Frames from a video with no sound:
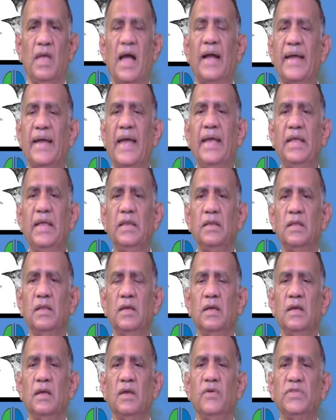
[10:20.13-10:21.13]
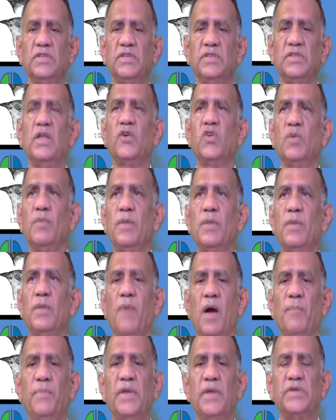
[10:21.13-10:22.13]
again within the human
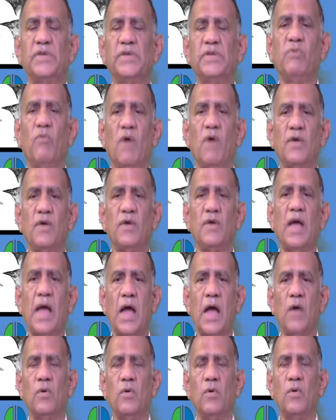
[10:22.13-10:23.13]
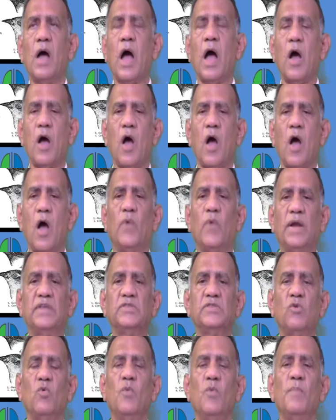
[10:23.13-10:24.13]
population, if you want to have what
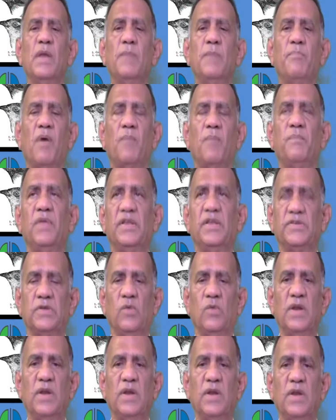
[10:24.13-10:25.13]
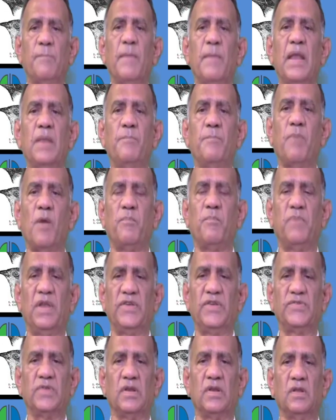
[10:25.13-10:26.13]
is the woman population, what is the men
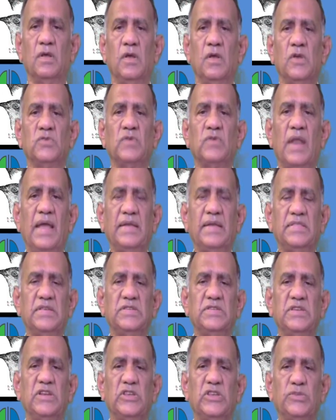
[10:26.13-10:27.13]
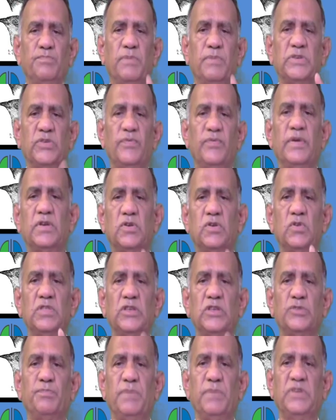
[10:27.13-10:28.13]
population. So like this, it is specific to
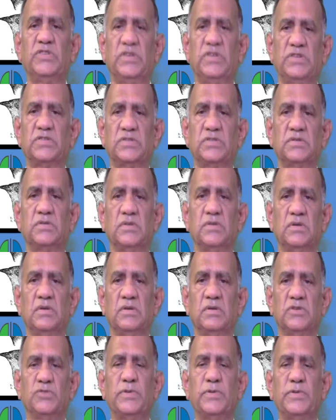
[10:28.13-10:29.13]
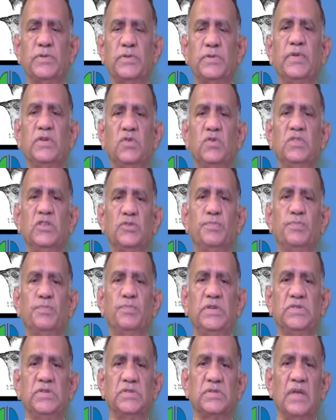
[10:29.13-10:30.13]
the species, specific to the
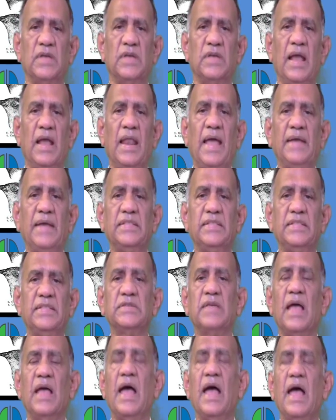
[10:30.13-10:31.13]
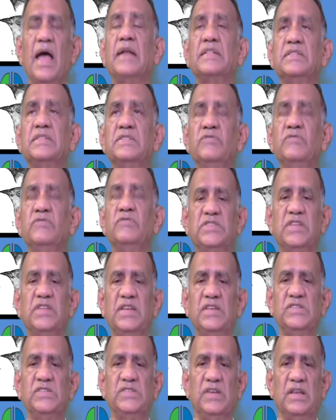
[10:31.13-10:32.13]
species. Like this, at which
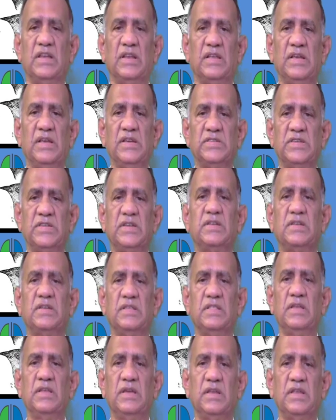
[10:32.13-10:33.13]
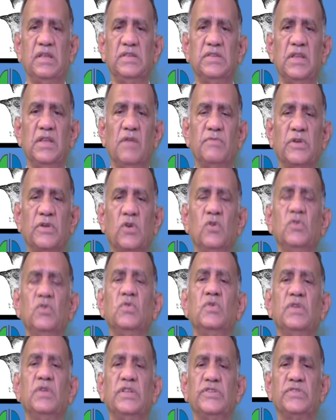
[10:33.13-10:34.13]
region? Is it in the region of the
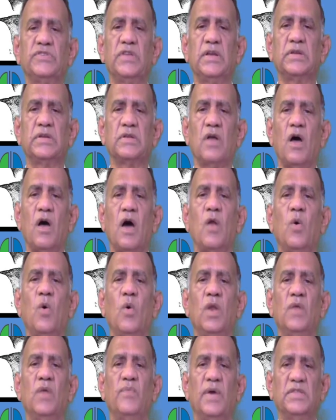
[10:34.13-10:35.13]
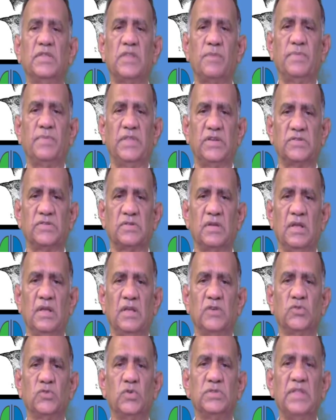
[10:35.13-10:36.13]
Guntur district or whole of Andhra Pradesh?
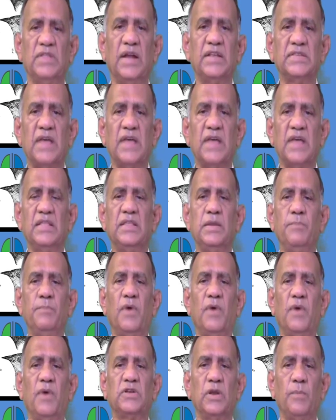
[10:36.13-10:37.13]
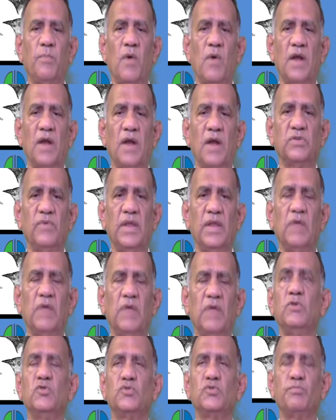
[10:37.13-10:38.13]
So that is another important point. So
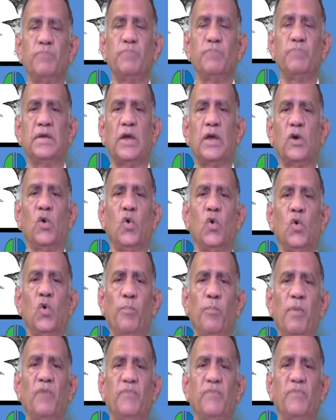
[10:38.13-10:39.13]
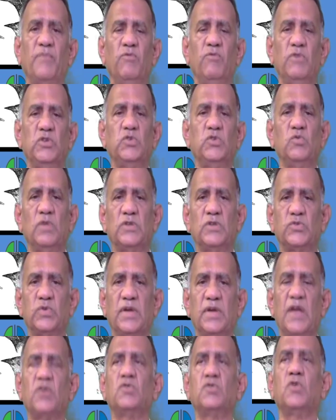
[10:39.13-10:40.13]
whenever you speak a group of individuals
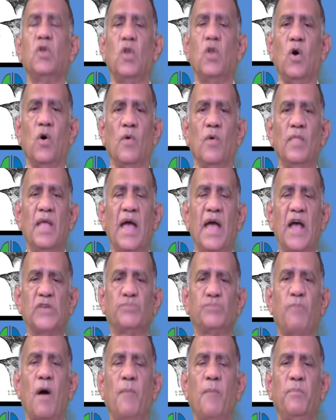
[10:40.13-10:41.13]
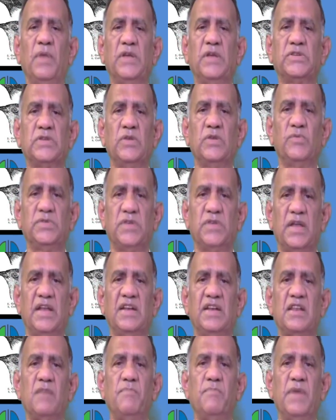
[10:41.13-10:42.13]
to get to know as population which are
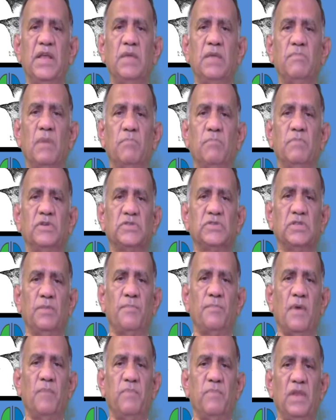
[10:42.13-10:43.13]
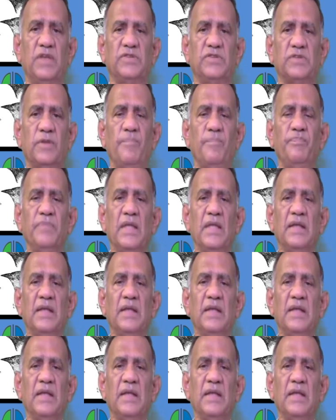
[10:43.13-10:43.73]
interbreeding members of the population,